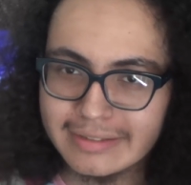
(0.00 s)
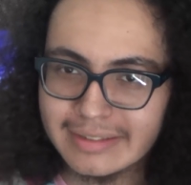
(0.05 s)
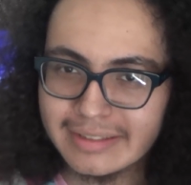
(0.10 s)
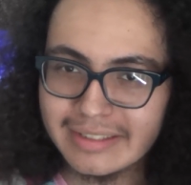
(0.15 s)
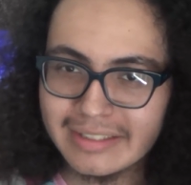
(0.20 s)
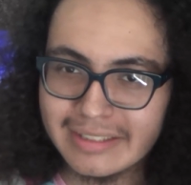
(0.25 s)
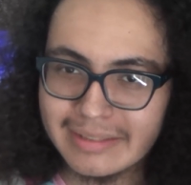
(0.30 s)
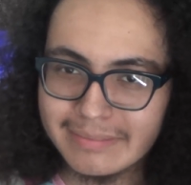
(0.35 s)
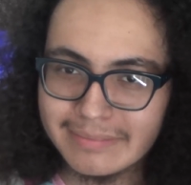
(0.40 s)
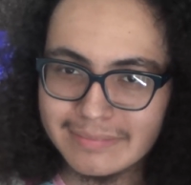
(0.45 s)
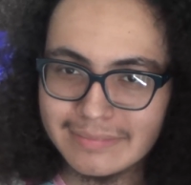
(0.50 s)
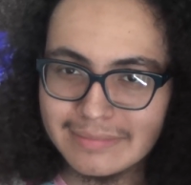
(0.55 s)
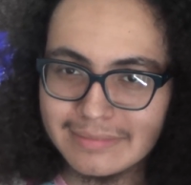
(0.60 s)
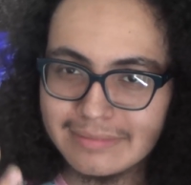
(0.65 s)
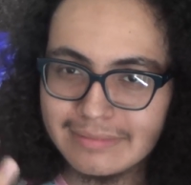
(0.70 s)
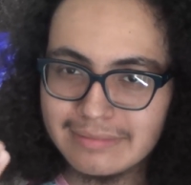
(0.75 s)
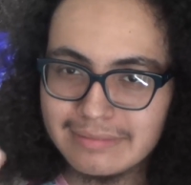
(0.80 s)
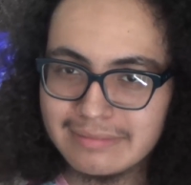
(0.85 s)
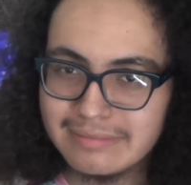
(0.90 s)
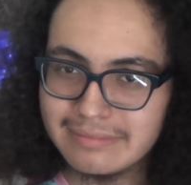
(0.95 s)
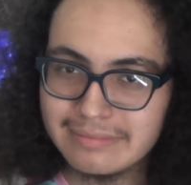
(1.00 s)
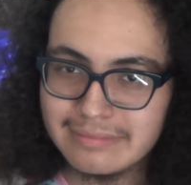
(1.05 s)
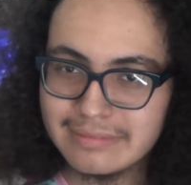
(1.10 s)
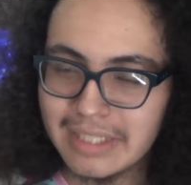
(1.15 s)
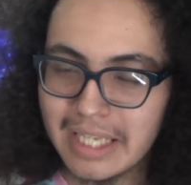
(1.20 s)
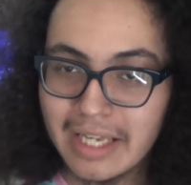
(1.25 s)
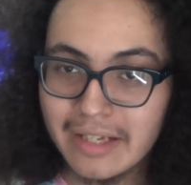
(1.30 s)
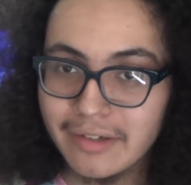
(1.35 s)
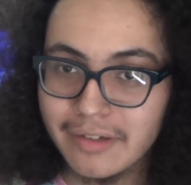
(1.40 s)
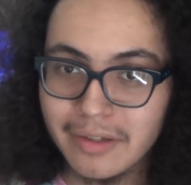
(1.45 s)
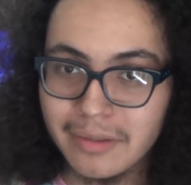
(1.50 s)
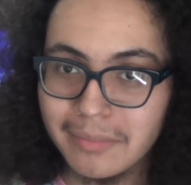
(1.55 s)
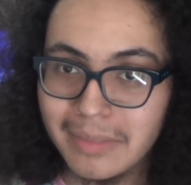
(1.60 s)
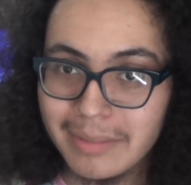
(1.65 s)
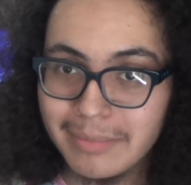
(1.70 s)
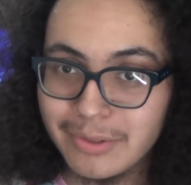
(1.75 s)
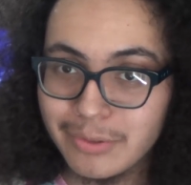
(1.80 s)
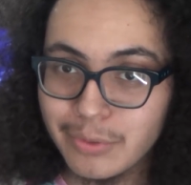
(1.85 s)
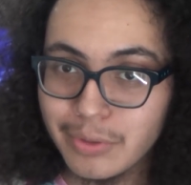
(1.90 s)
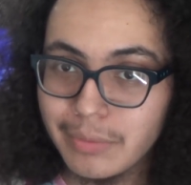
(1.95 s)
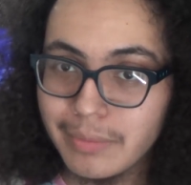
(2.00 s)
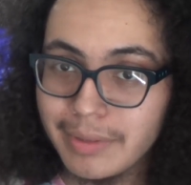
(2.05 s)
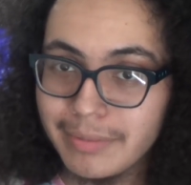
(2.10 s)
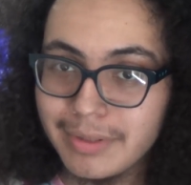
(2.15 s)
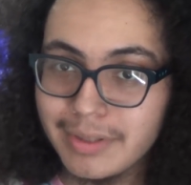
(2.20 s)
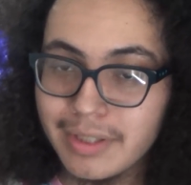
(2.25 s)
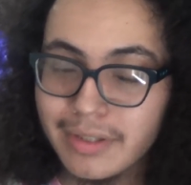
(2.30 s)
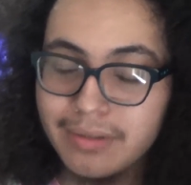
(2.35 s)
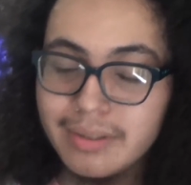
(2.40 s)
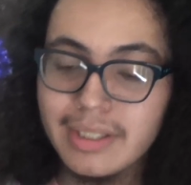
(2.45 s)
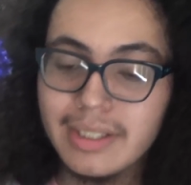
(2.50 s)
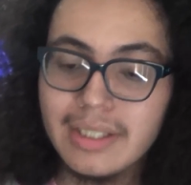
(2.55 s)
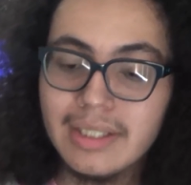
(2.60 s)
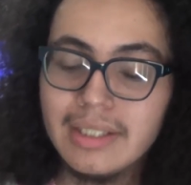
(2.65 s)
the name. I don't know, maybe you will, maybe you don't.